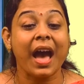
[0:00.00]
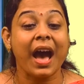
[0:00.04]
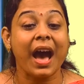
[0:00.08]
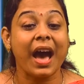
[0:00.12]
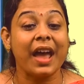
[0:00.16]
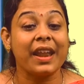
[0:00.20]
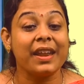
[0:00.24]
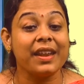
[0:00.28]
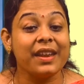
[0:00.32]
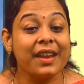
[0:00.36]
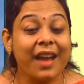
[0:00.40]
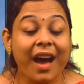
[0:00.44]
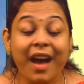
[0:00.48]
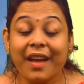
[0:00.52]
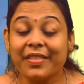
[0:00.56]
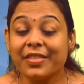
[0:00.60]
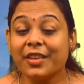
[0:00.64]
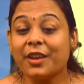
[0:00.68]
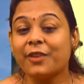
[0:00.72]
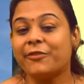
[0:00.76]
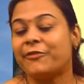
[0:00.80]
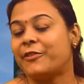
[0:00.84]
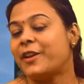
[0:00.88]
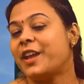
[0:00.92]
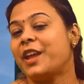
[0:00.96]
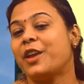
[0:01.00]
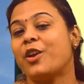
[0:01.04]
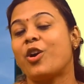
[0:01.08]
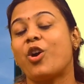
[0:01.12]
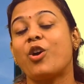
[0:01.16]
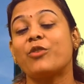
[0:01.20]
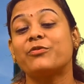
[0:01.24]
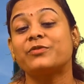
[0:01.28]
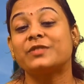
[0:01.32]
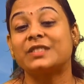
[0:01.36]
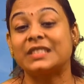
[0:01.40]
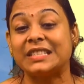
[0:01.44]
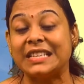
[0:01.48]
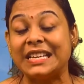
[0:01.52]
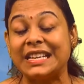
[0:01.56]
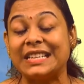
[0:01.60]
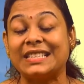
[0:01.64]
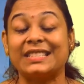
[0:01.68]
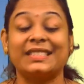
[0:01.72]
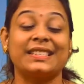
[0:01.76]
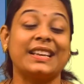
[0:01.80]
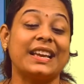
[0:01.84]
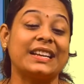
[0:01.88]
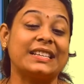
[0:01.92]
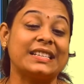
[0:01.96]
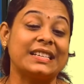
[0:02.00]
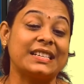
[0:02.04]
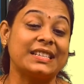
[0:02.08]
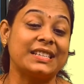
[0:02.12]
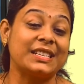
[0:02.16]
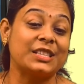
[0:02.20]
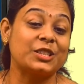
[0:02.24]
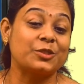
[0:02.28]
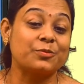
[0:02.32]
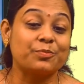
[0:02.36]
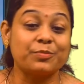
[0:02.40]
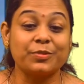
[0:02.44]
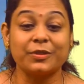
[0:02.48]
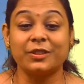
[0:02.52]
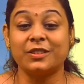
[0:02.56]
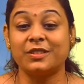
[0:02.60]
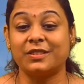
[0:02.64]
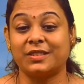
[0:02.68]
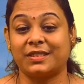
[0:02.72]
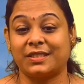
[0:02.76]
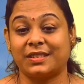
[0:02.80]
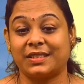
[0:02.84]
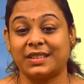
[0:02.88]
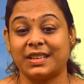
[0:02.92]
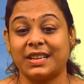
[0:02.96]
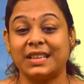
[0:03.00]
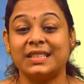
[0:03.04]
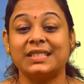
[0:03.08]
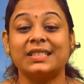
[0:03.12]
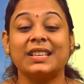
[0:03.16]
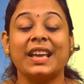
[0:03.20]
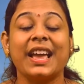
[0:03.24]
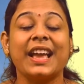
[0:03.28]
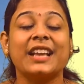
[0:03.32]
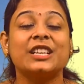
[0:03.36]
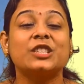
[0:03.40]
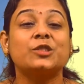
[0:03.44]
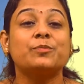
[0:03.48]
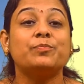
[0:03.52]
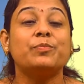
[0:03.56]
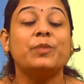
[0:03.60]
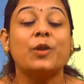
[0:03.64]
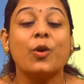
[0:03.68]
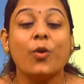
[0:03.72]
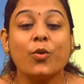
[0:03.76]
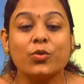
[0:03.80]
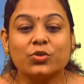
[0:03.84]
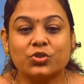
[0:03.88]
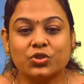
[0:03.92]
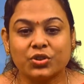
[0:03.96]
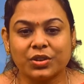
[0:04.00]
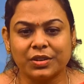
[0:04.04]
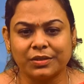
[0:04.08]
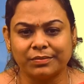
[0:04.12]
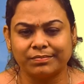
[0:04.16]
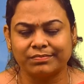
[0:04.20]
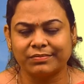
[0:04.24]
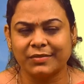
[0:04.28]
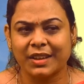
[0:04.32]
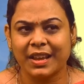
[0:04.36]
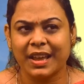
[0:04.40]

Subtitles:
Another way of seeds getting dispersed is the explosion.